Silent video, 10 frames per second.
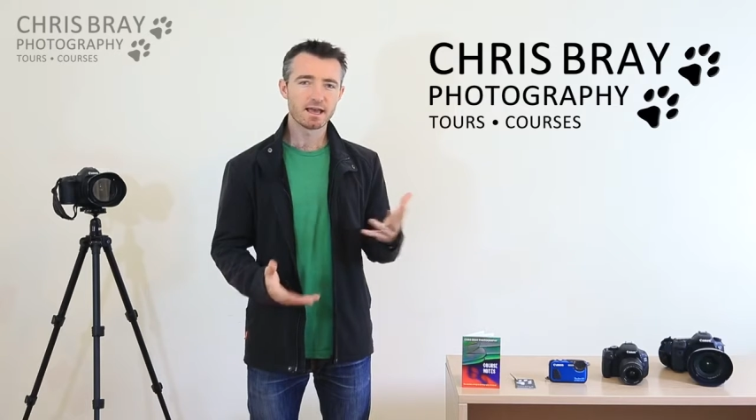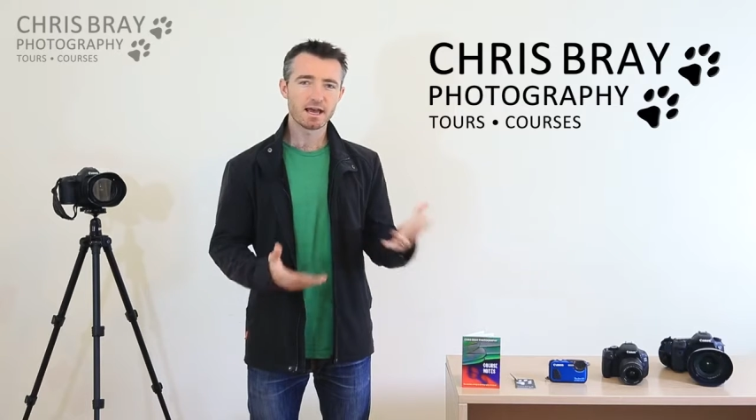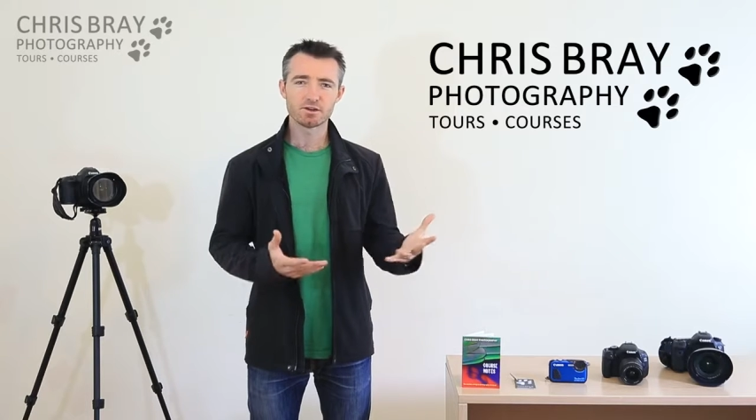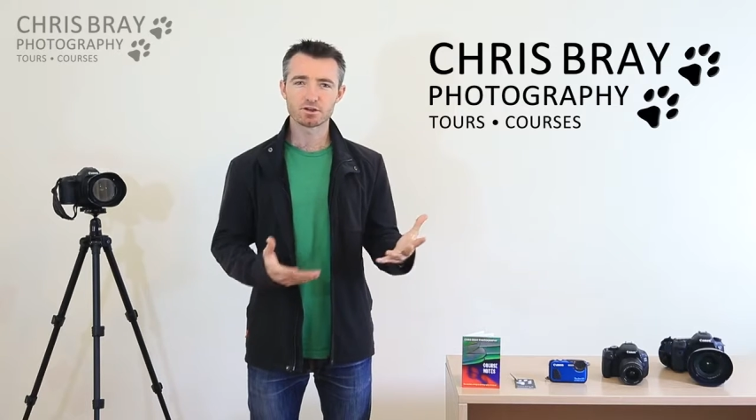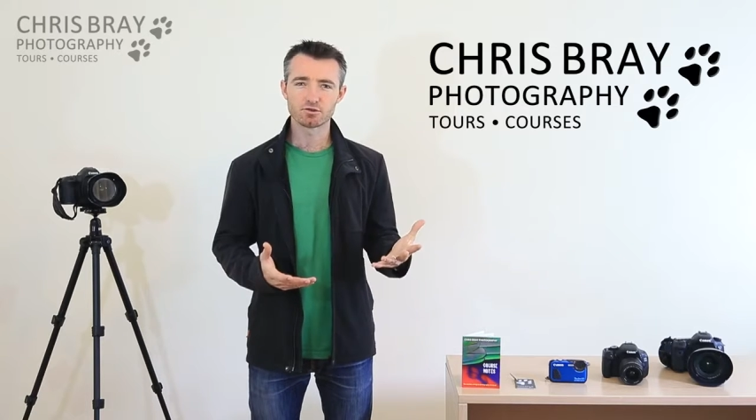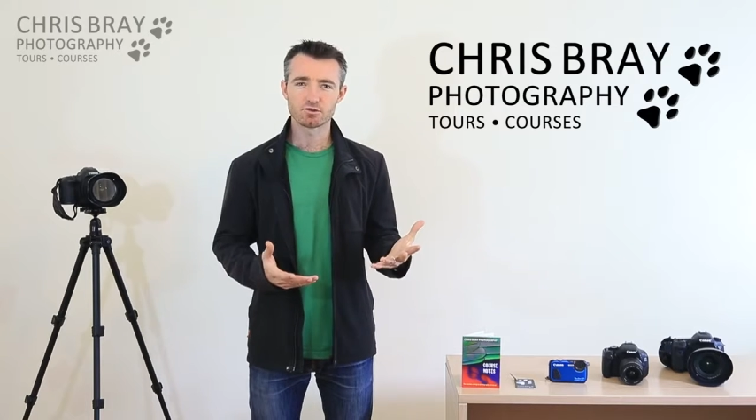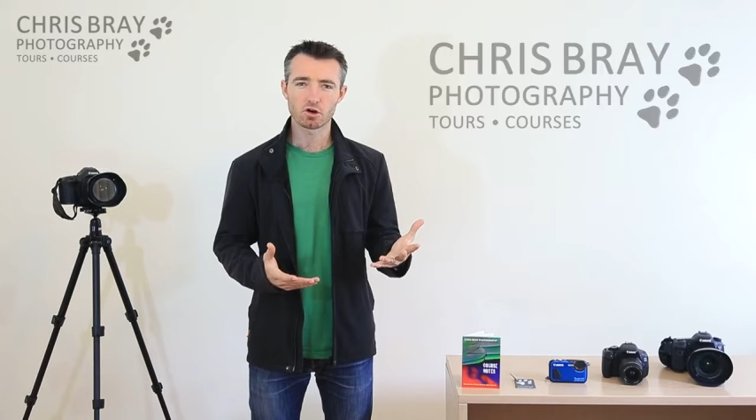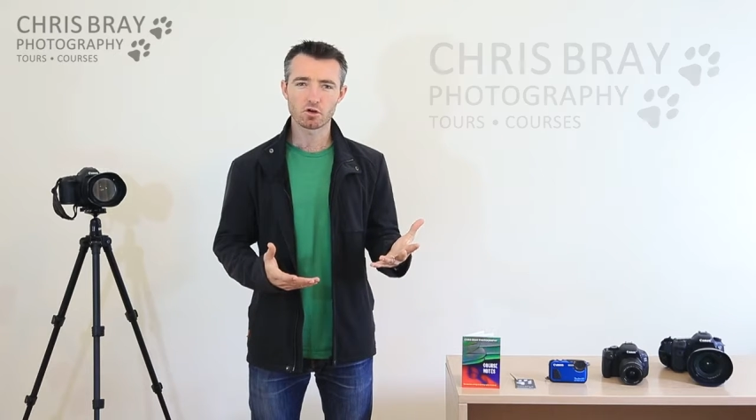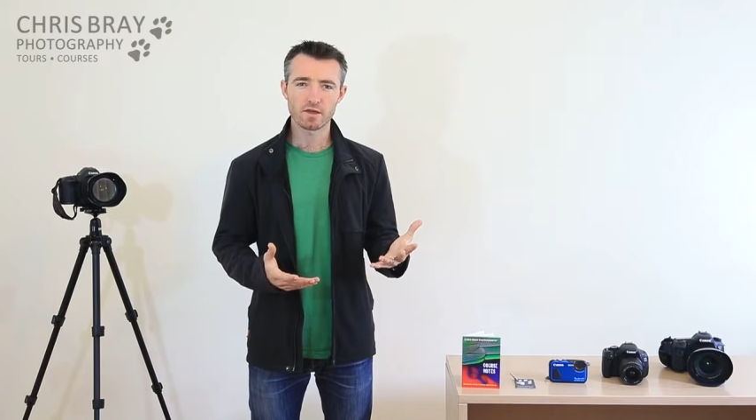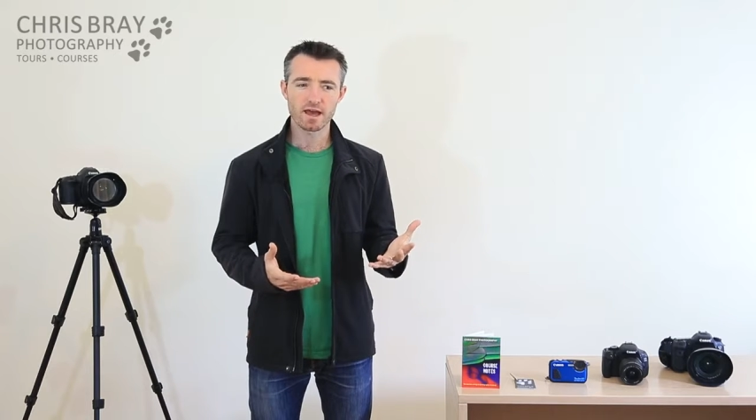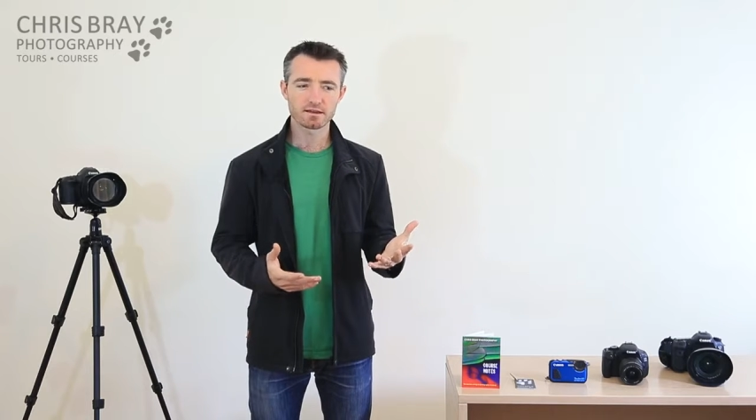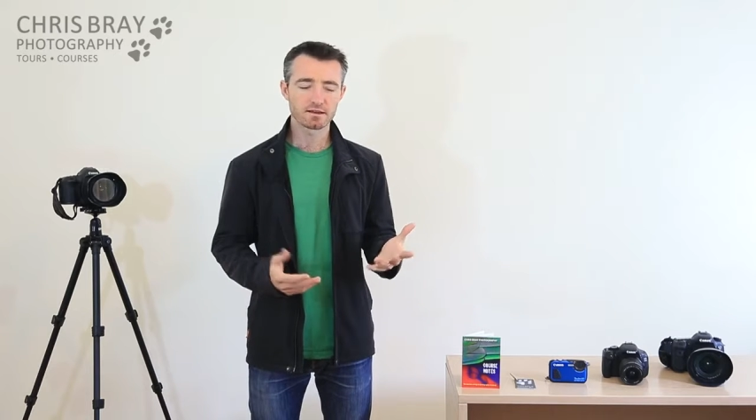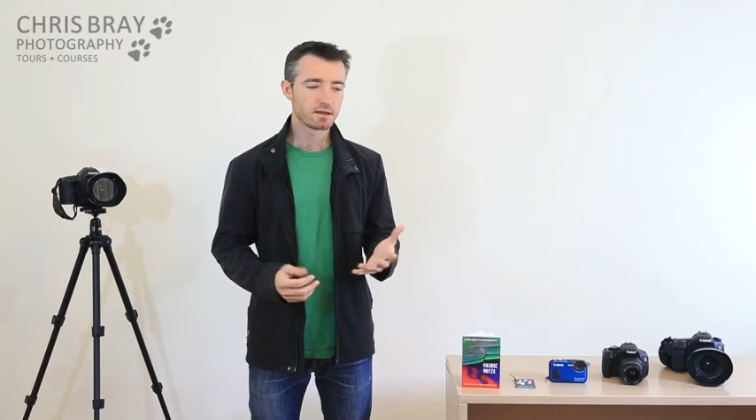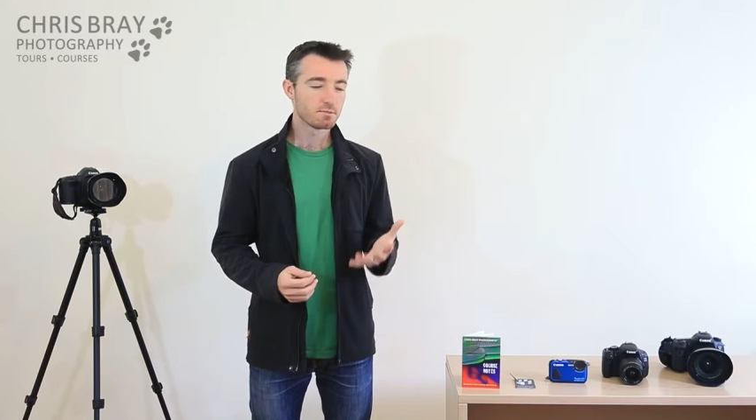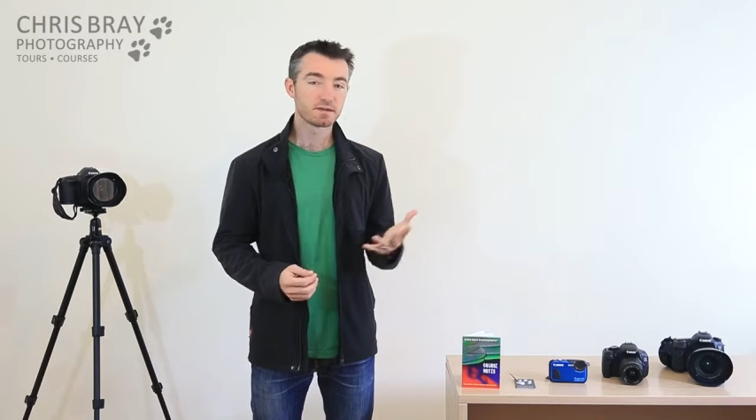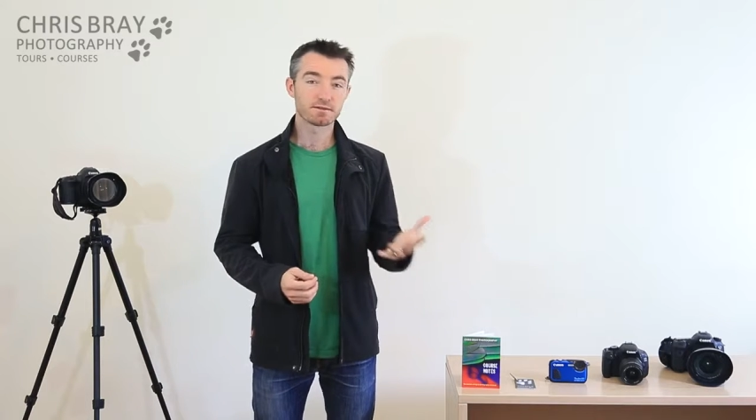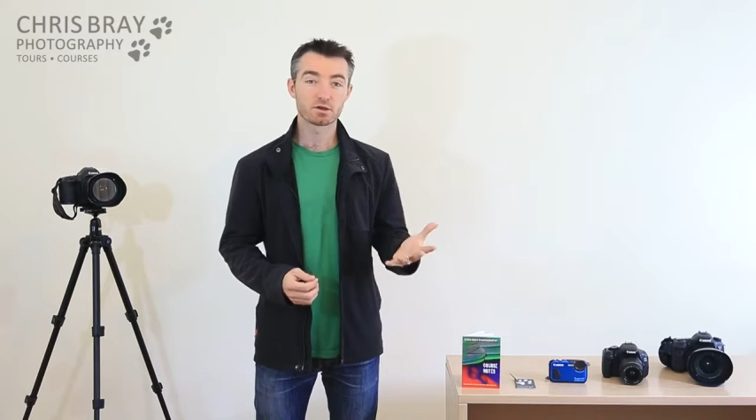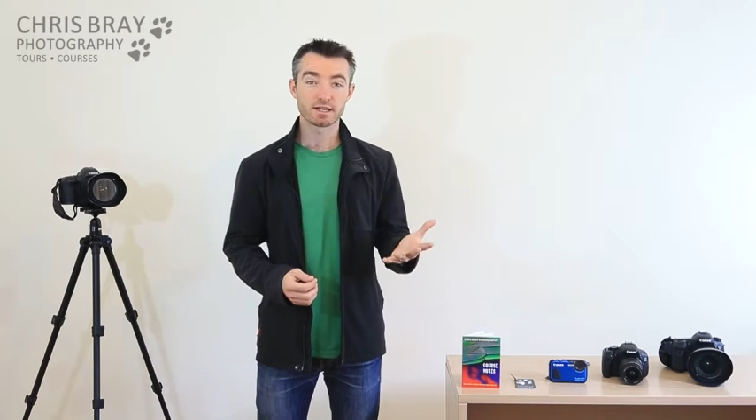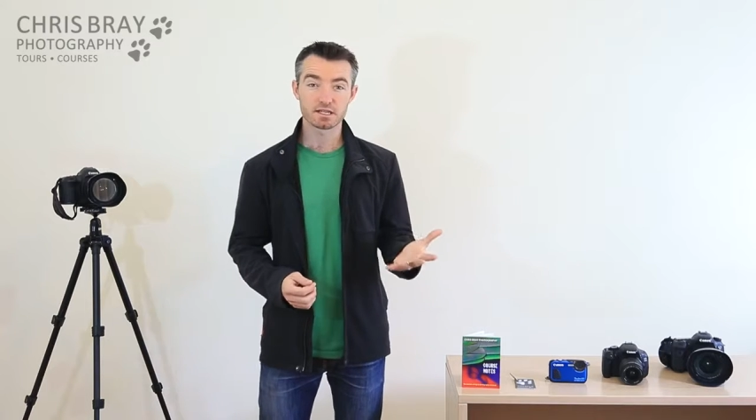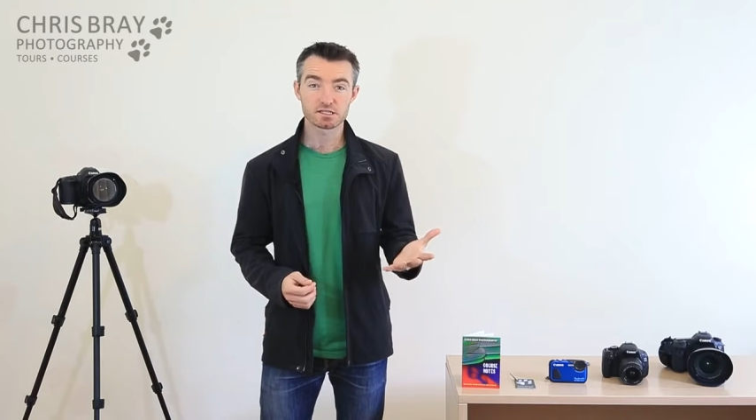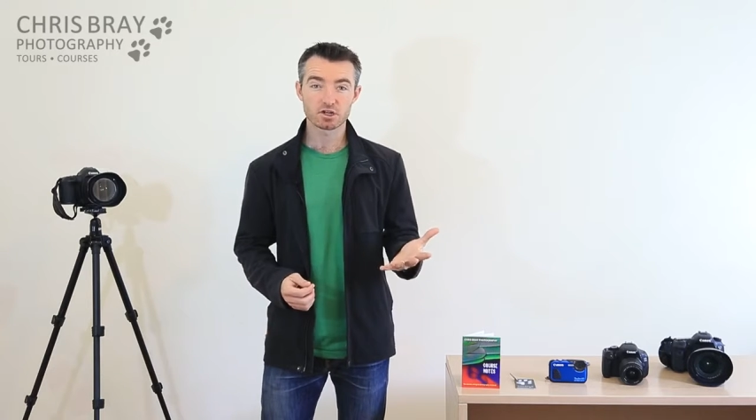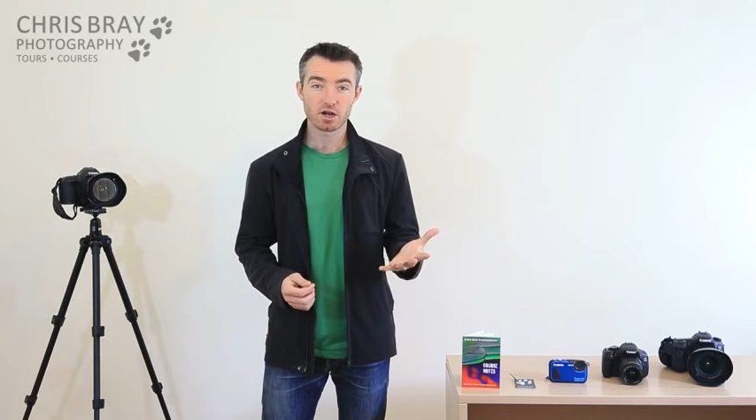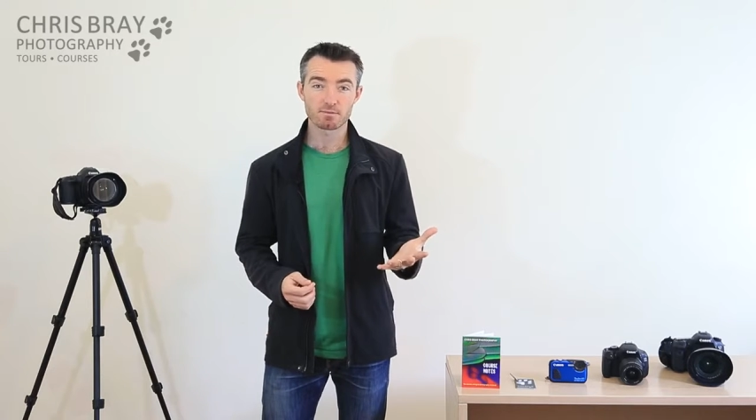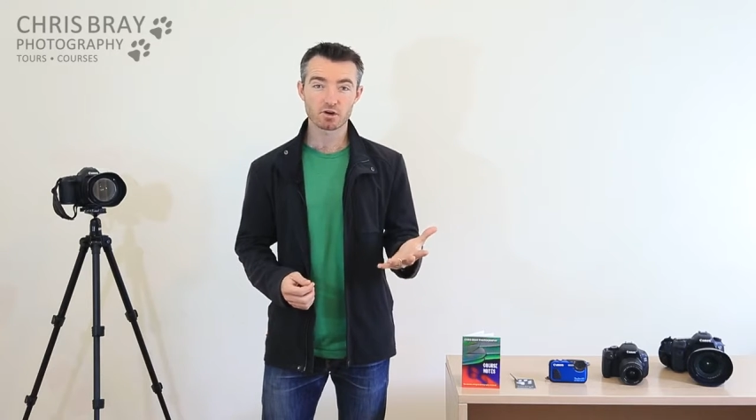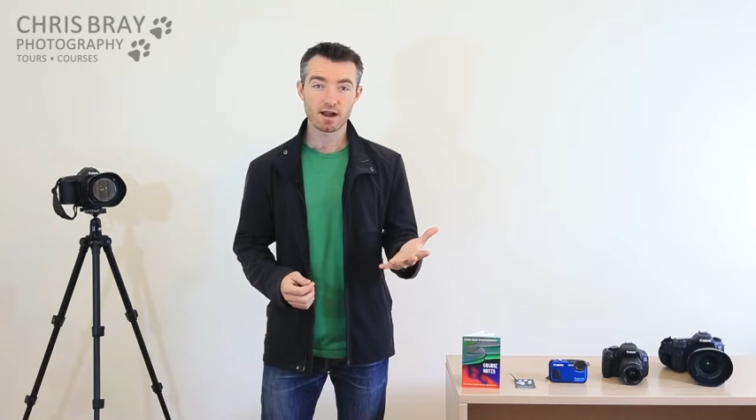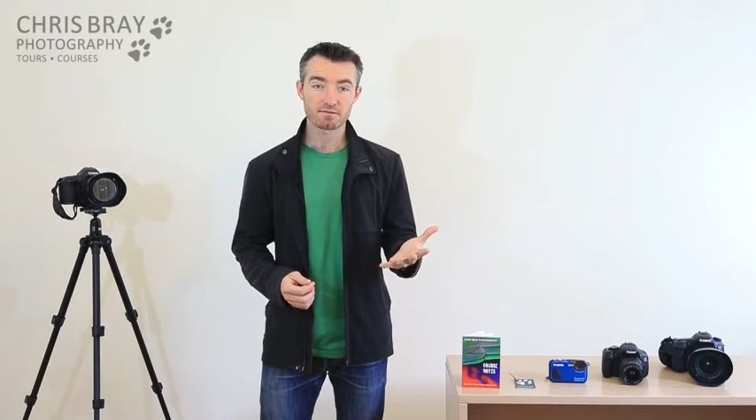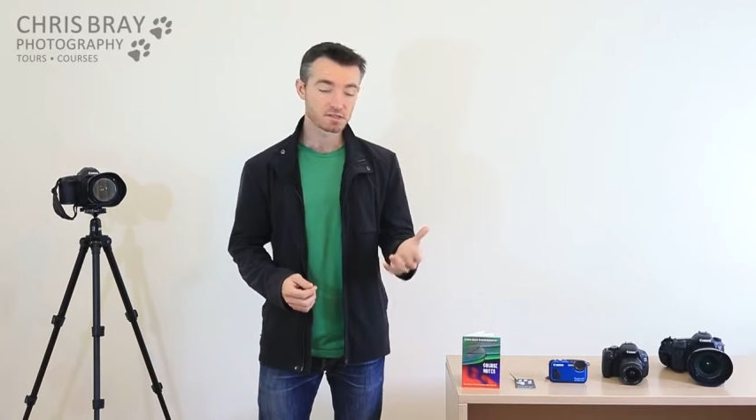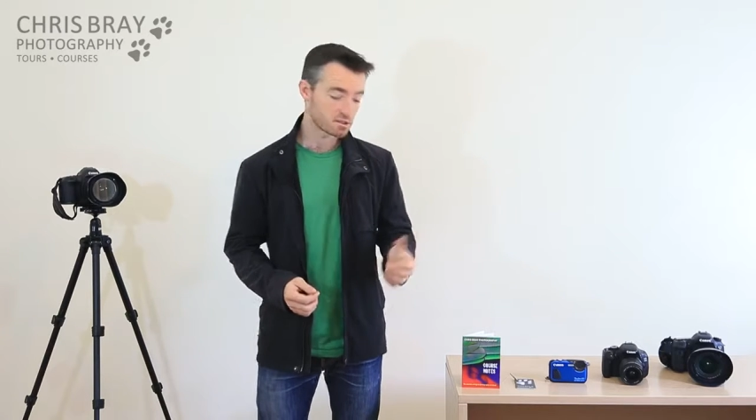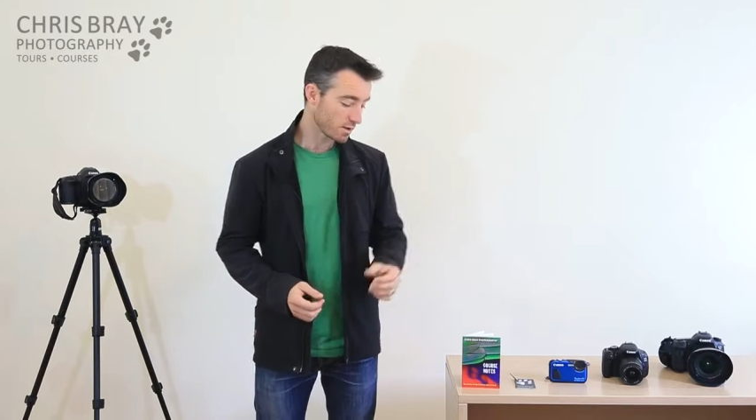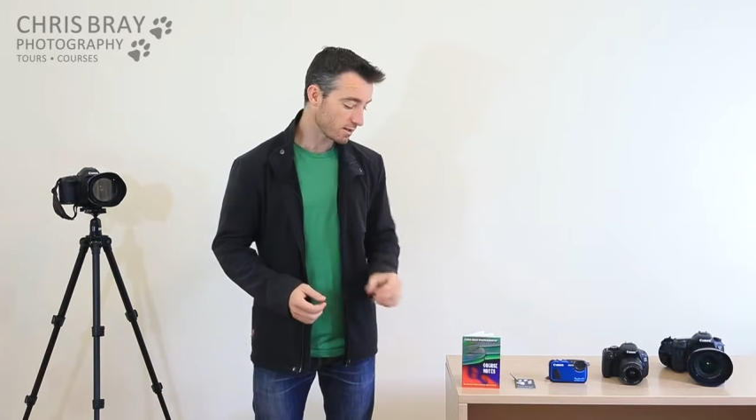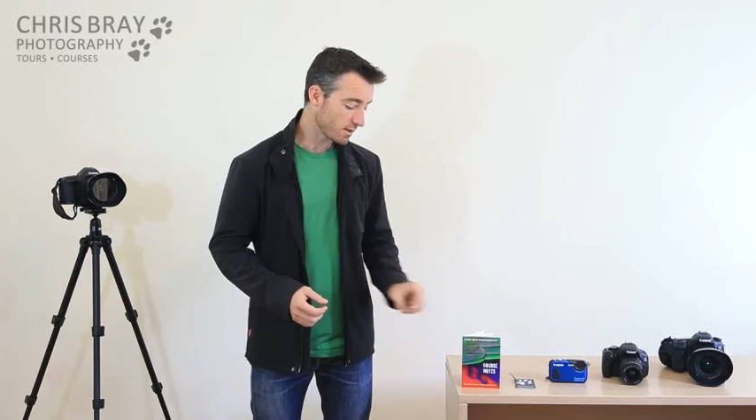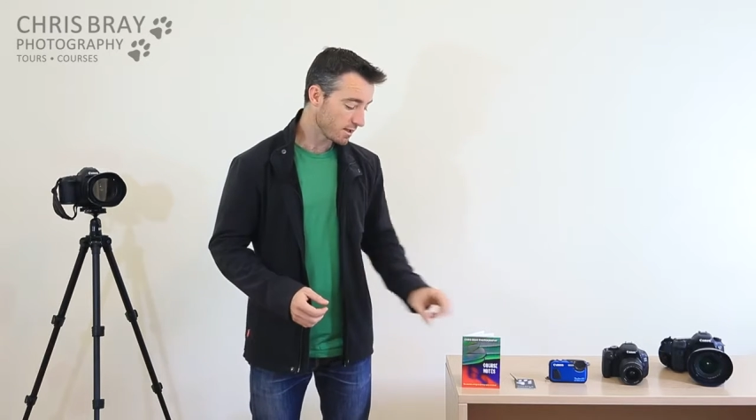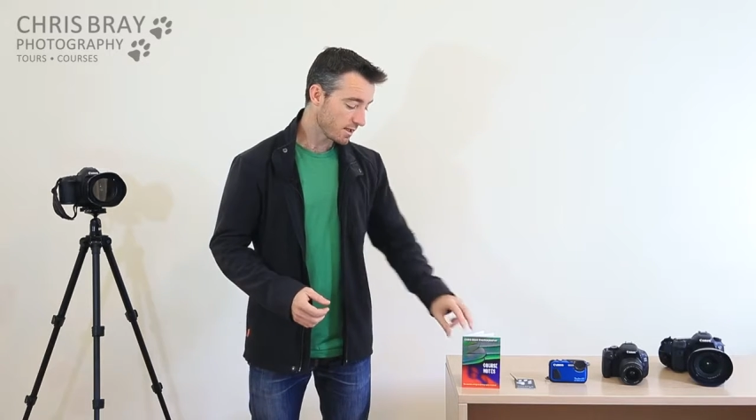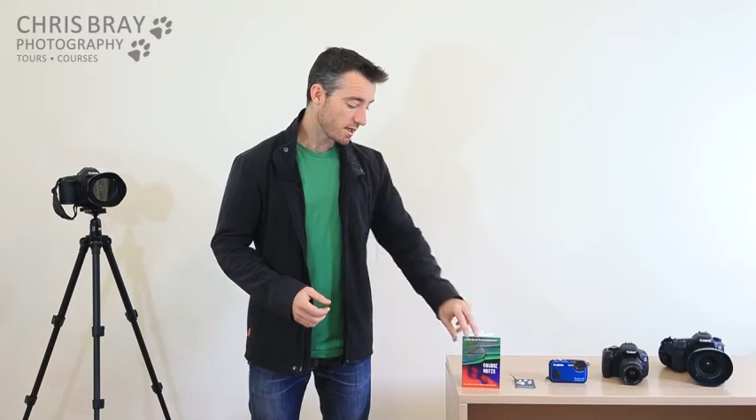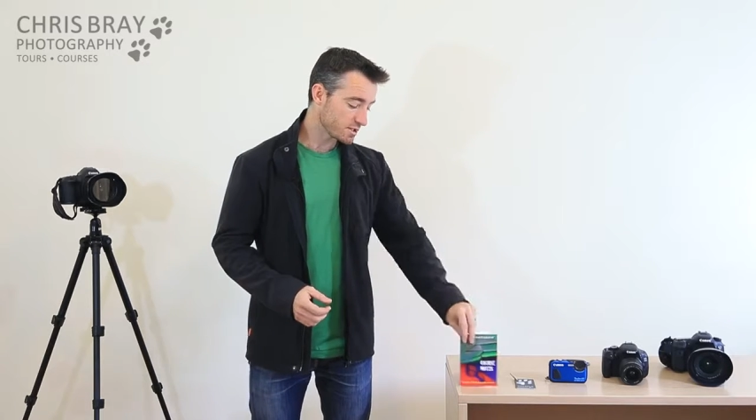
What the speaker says: How do you control that? A bit of a look at histogram graphs as well.